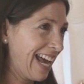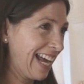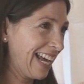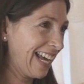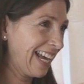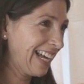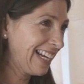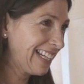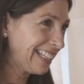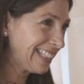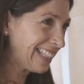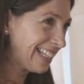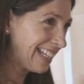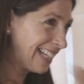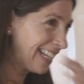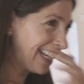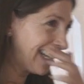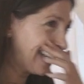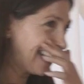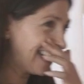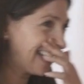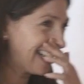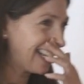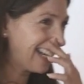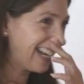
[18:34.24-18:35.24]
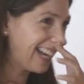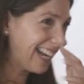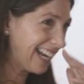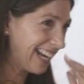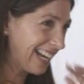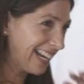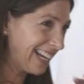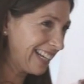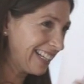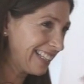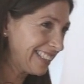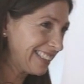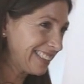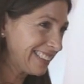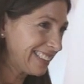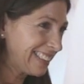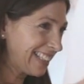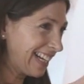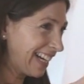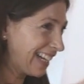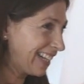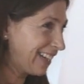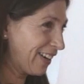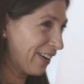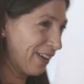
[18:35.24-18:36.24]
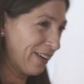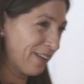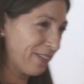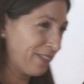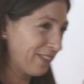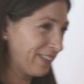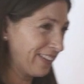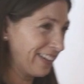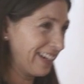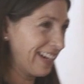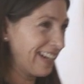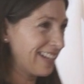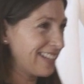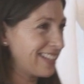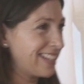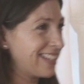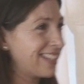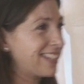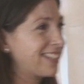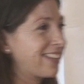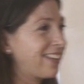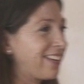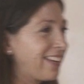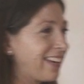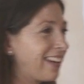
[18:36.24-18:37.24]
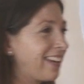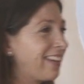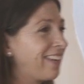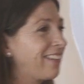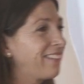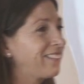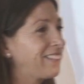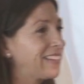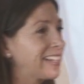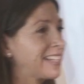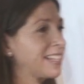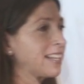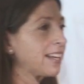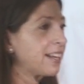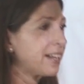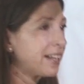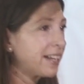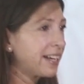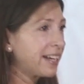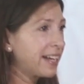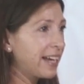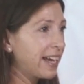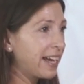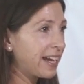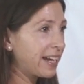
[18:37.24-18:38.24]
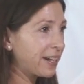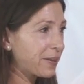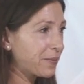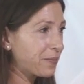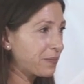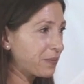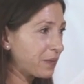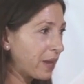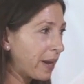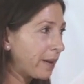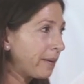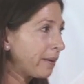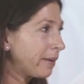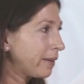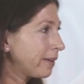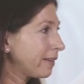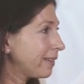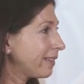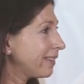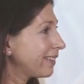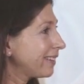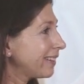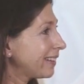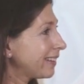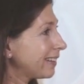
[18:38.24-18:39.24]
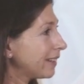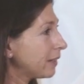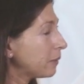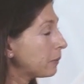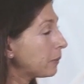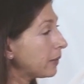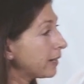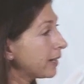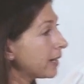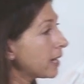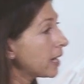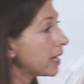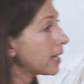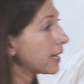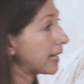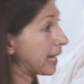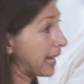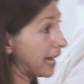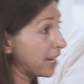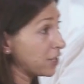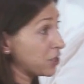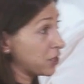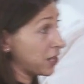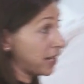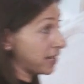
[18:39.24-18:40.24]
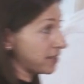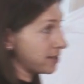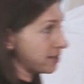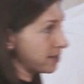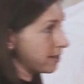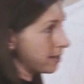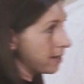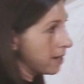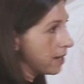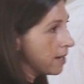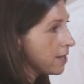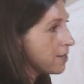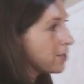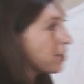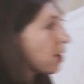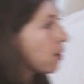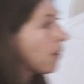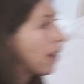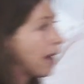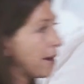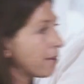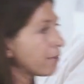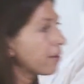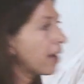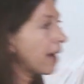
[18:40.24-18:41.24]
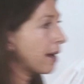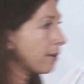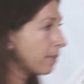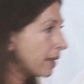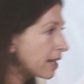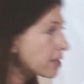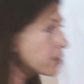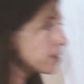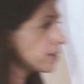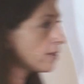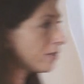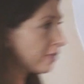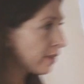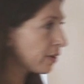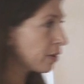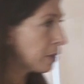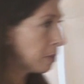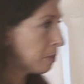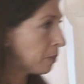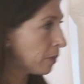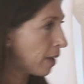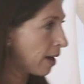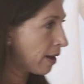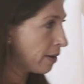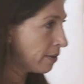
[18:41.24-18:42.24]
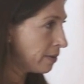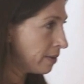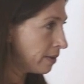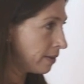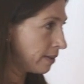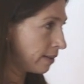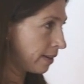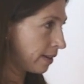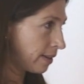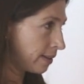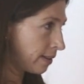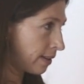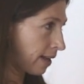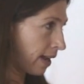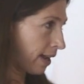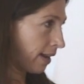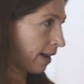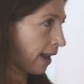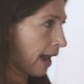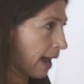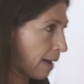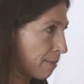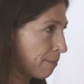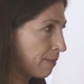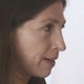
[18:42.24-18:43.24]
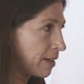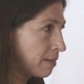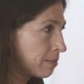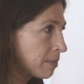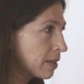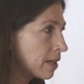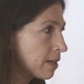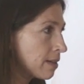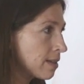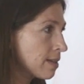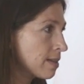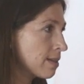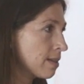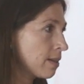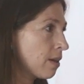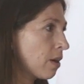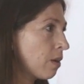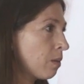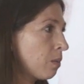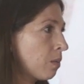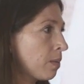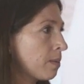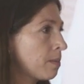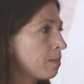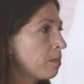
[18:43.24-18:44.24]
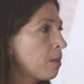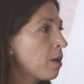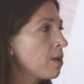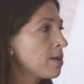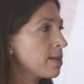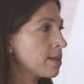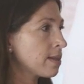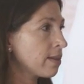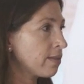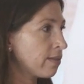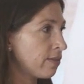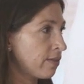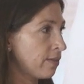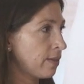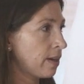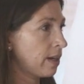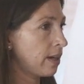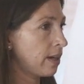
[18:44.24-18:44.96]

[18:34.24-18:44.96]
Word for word: and uh, I don't know what else is going on, but um, I, uh, what? So I'm, I'm actually very proud that that happened because, you know, most of